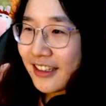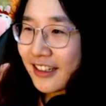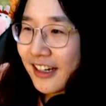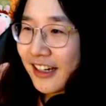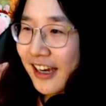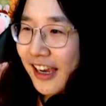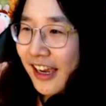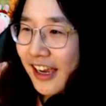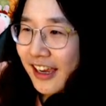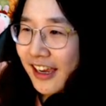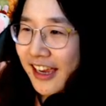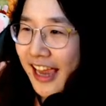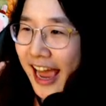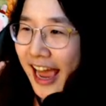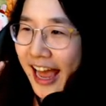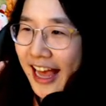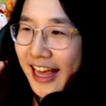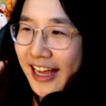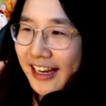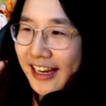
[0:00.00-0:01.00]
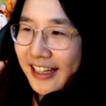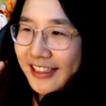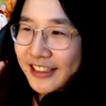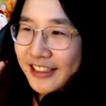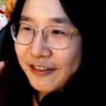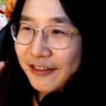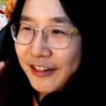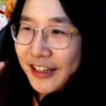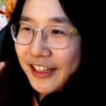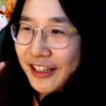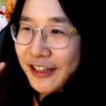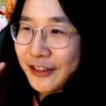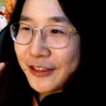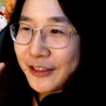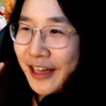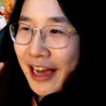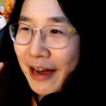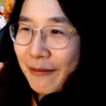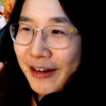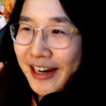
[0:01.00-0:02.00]
Yeah, let's reduce
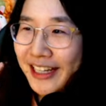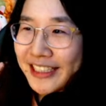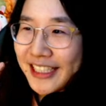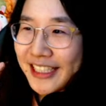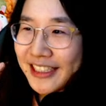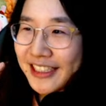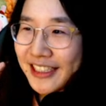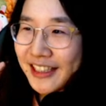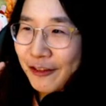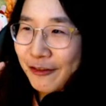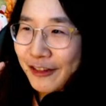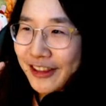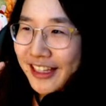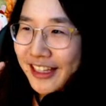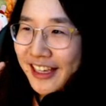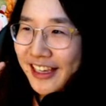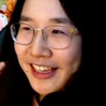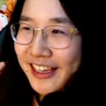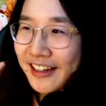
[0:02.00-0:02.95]
camera sensitivity here.